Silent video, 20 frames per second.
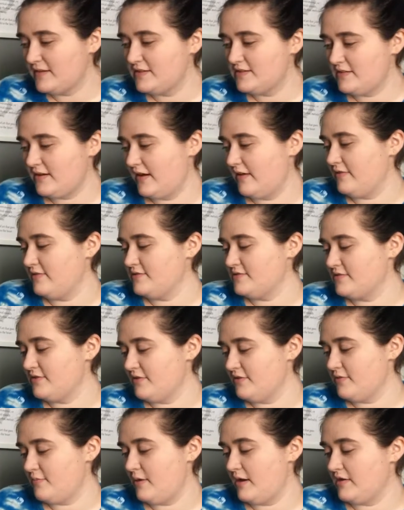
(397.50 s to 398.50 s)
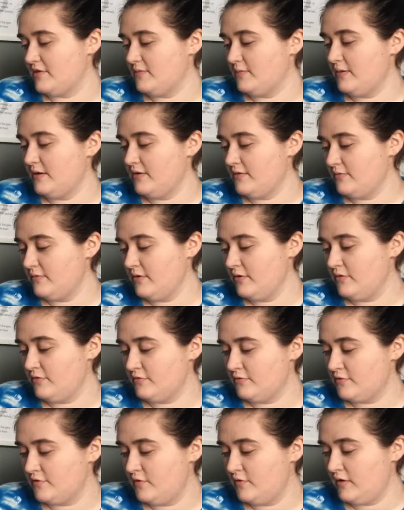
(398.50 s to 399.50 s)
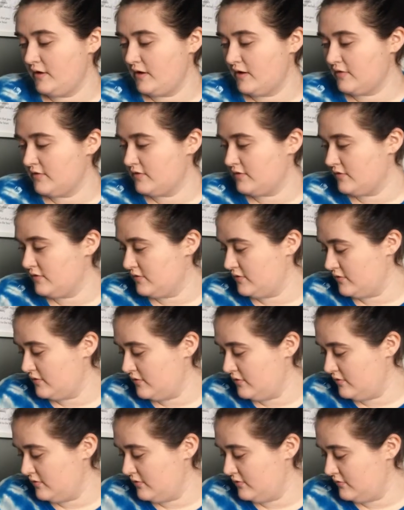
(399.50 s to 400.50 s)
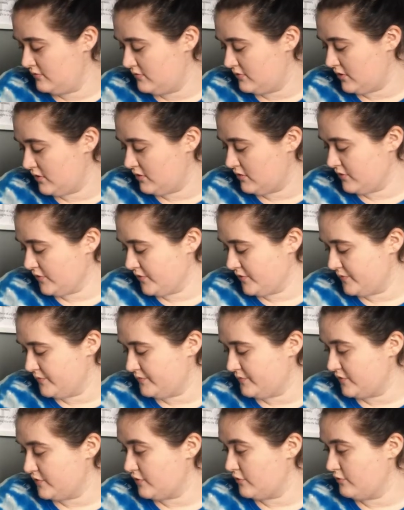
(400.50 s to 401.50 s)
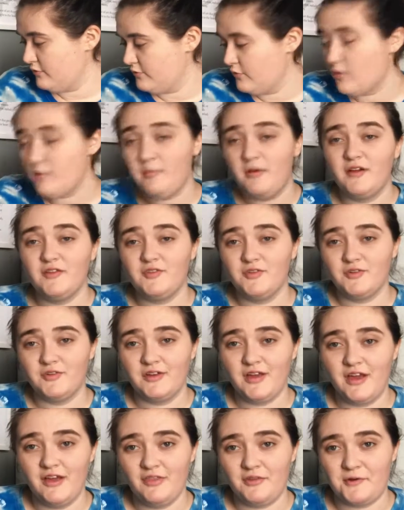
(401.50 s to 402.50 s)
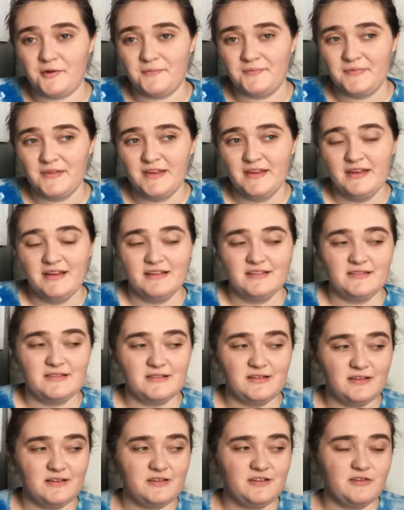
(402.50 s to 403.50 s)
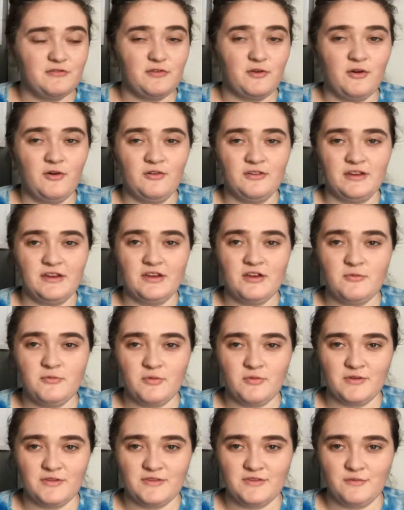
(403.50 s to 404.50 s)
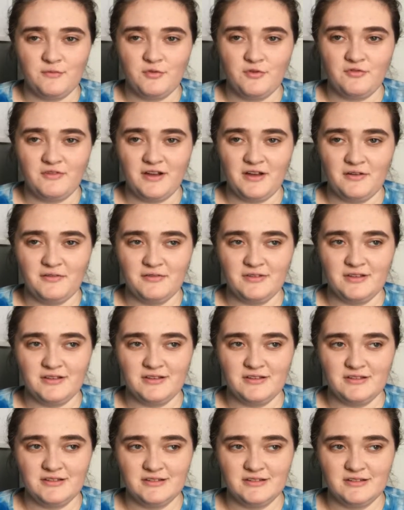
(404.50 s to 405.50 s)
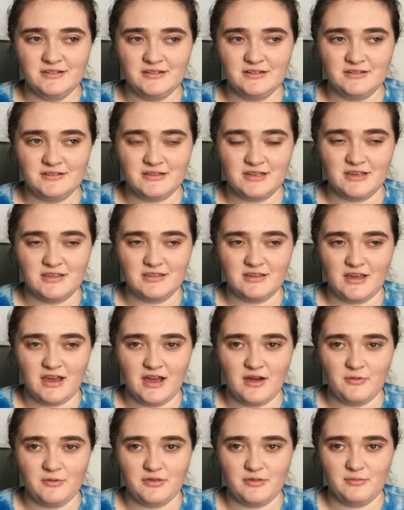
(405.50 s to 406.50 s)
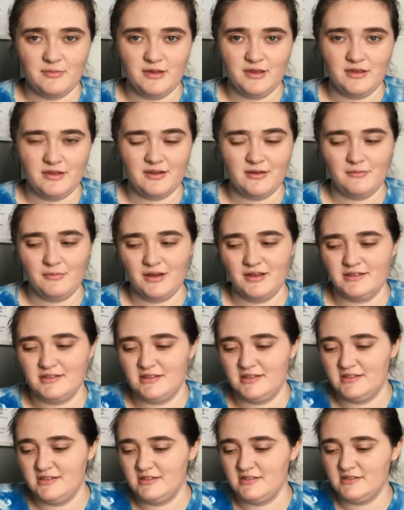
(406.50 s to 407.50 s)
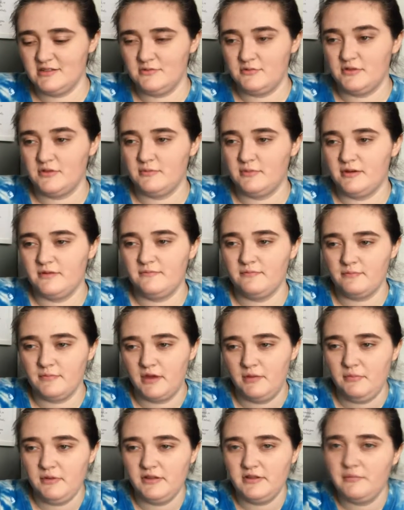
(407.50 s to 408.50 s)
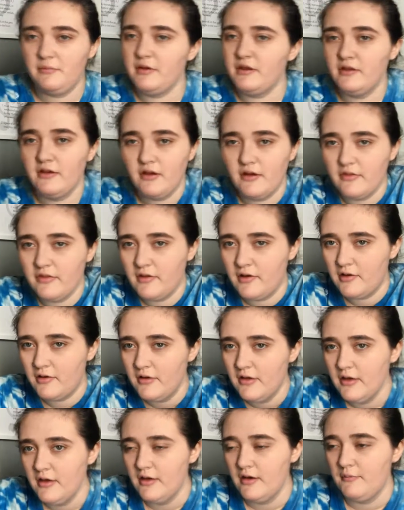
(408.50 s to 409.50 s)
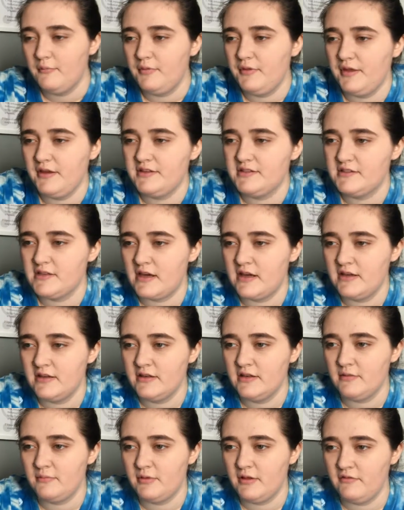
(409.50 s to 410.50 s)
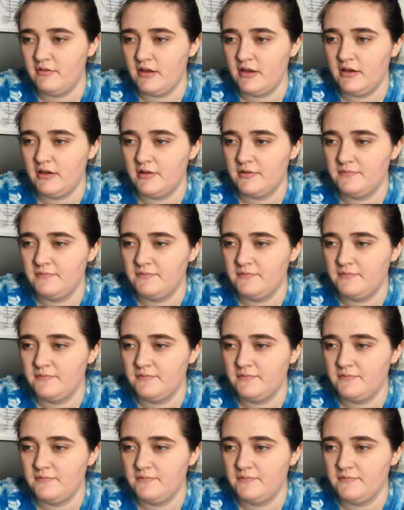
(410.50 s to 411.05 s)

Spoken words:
So yeah, those are all the pets we own. We own 2 cats and 2 dogs. So 4 pets altogether. It's a little difficult in here, but once I move out, I'll take the cat with me, and I might take Daisy with me, maybe, depending on the place I end up living.